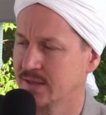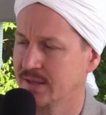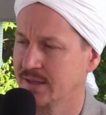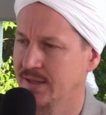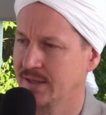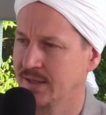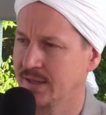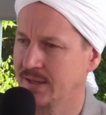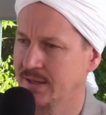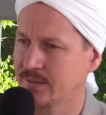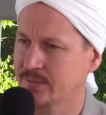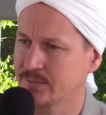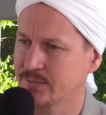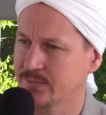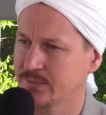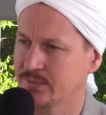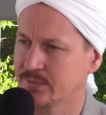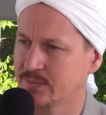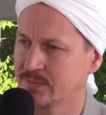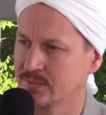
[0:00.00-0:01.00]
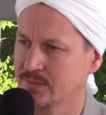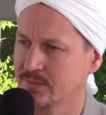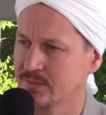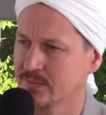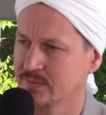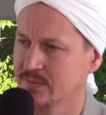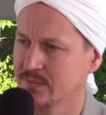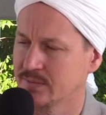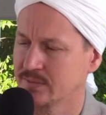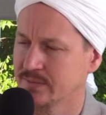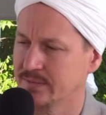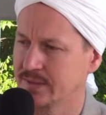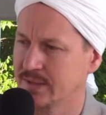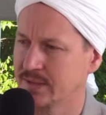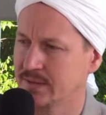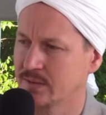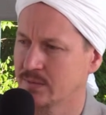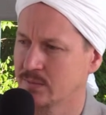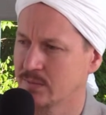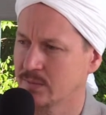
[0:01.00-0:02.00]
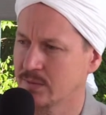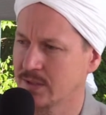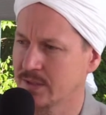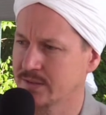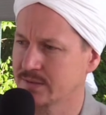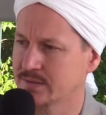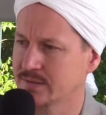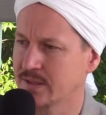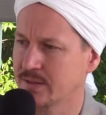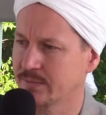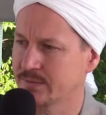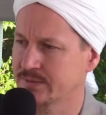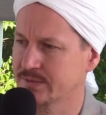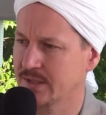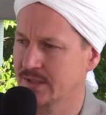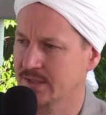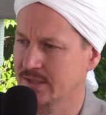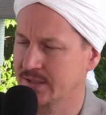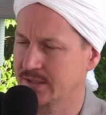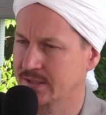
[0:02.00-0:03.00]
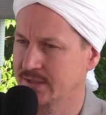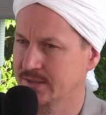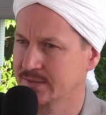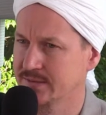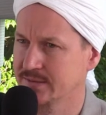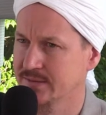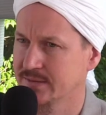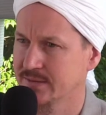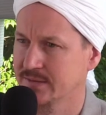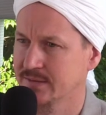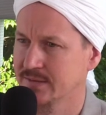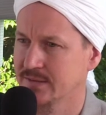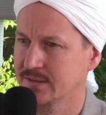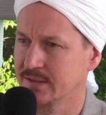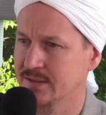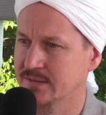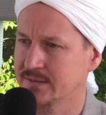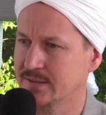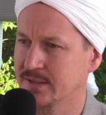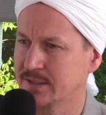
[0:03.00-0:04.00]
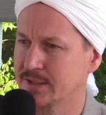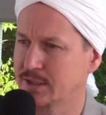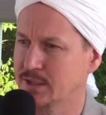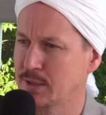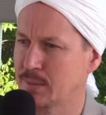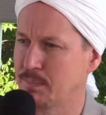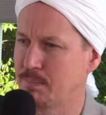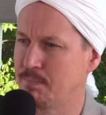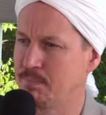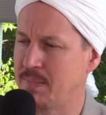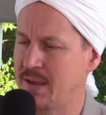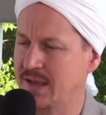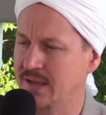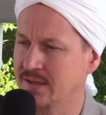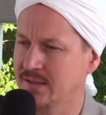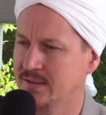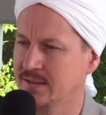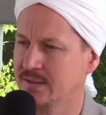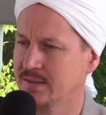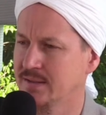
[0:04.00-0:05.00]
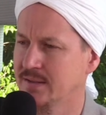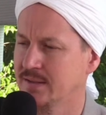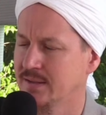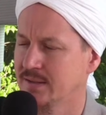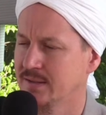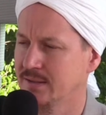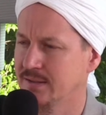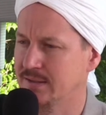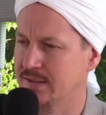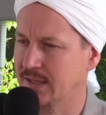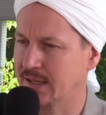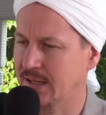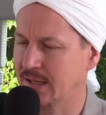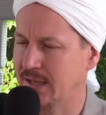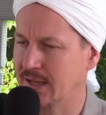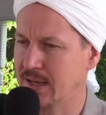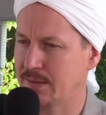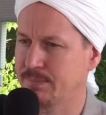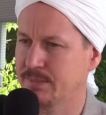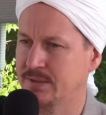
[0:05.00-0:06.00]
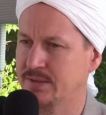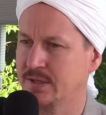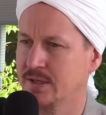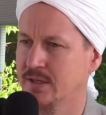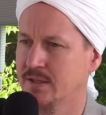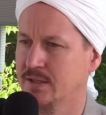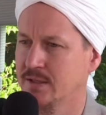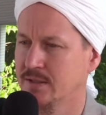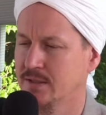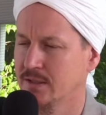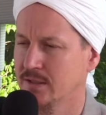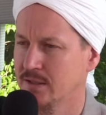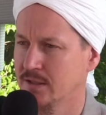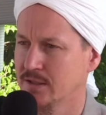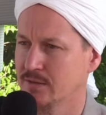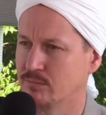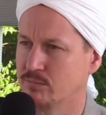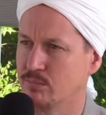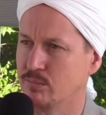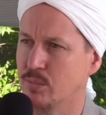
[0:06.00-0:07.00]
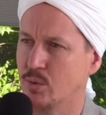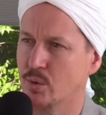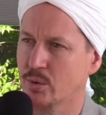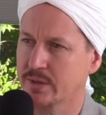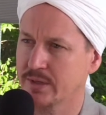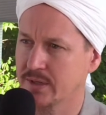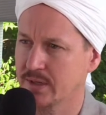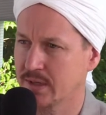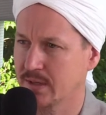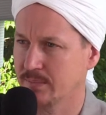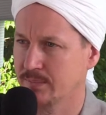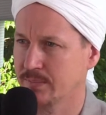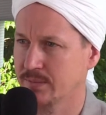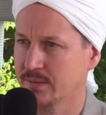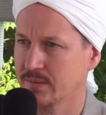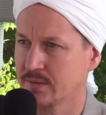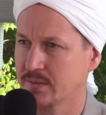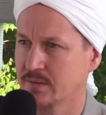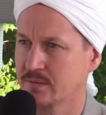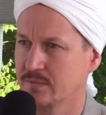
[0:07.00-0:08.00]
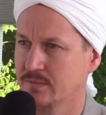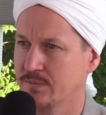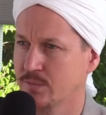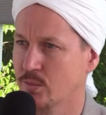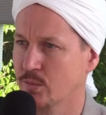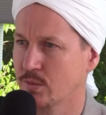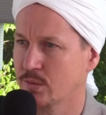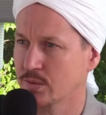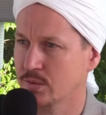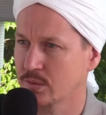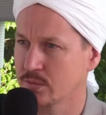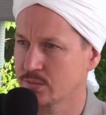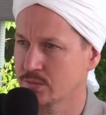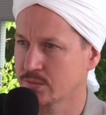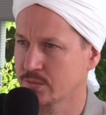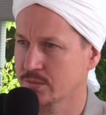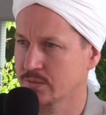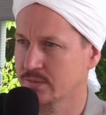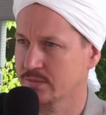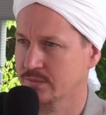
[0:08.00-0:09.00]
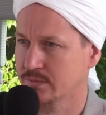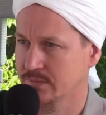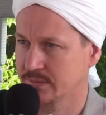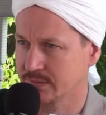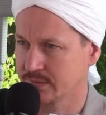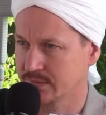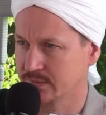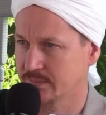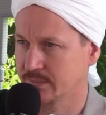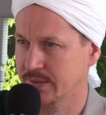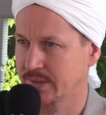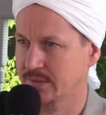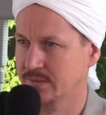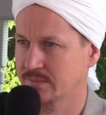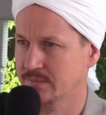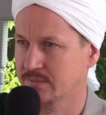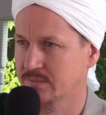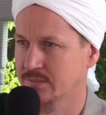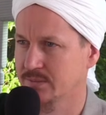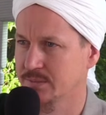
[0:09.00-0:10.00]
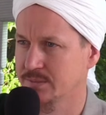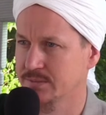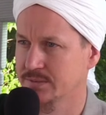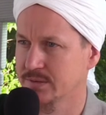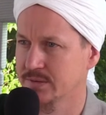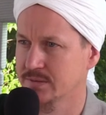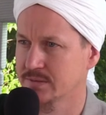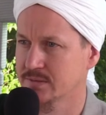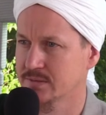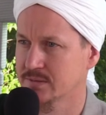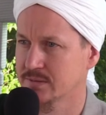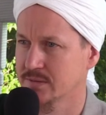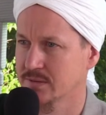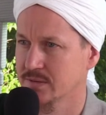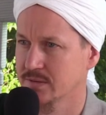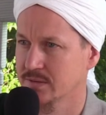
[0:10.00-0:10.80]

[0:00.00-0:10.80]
A house that the Quran is not recited in it is like an abandoned, dilapidated, boarded up, foreclosure, this is my 2 cents